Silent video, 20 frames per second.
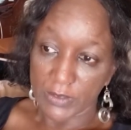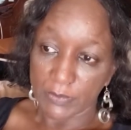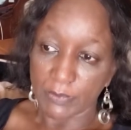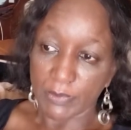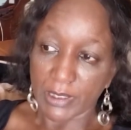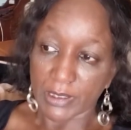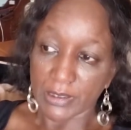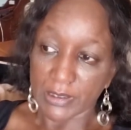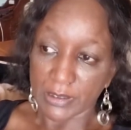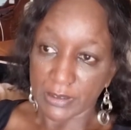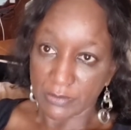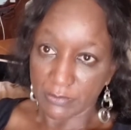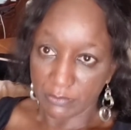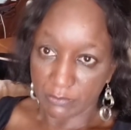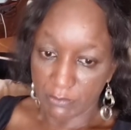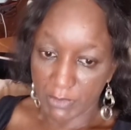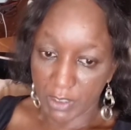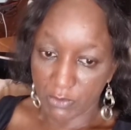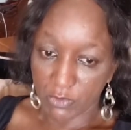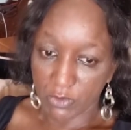but
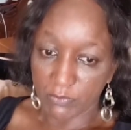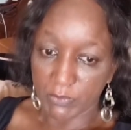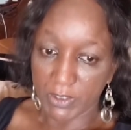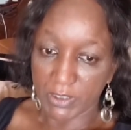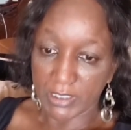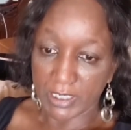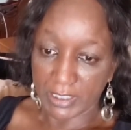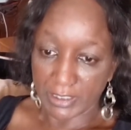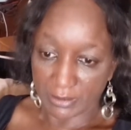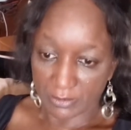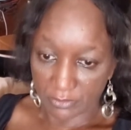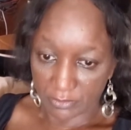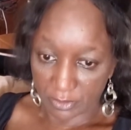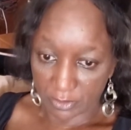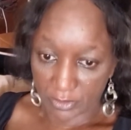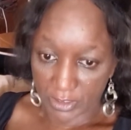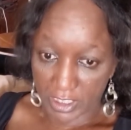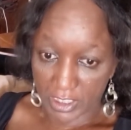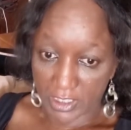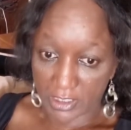men would be like
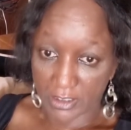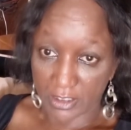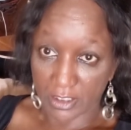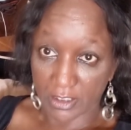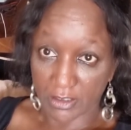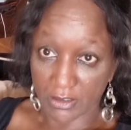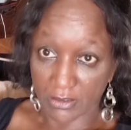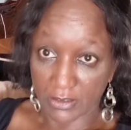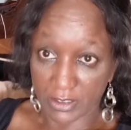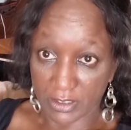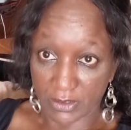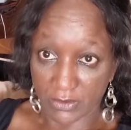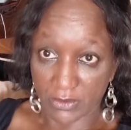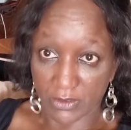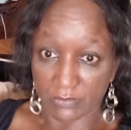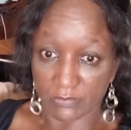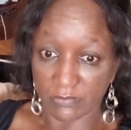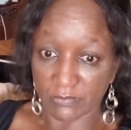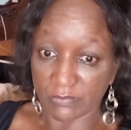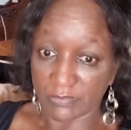looking at the girls and
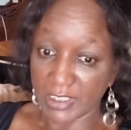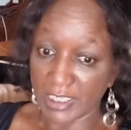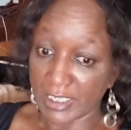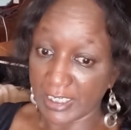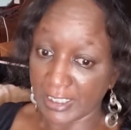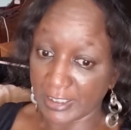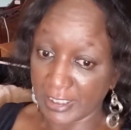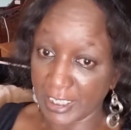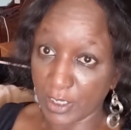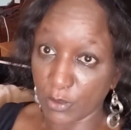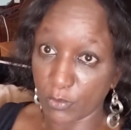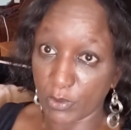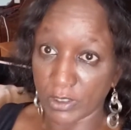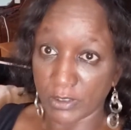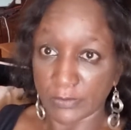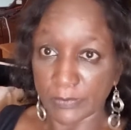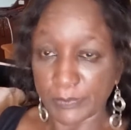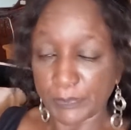going, I like that one.